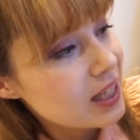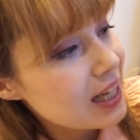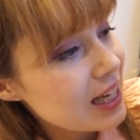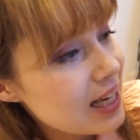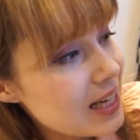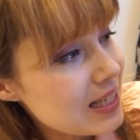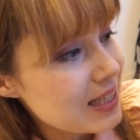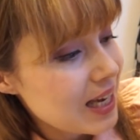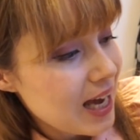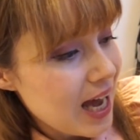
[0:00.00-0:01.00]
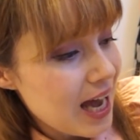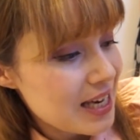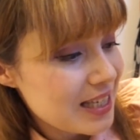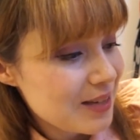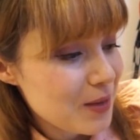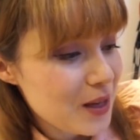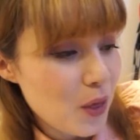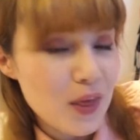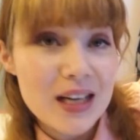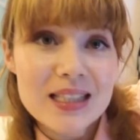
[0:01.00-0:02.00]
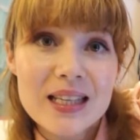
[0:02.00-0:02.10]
keys and similar things.